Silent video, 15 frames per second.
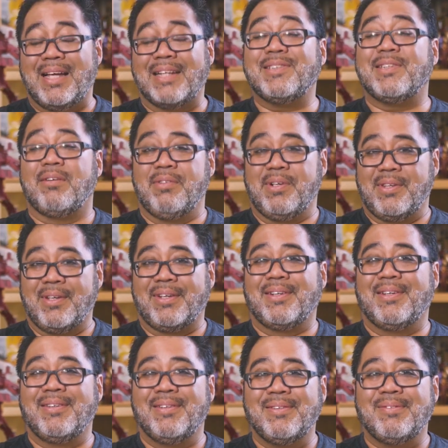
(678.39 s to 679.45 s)
that's everything.
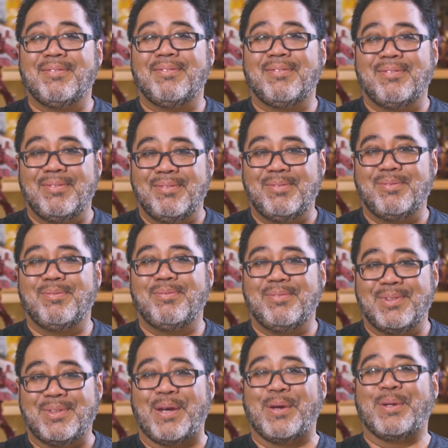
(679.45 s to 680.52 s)

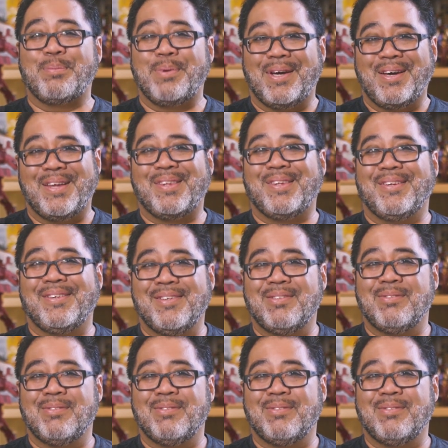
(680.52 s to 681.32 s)
Stay on the path.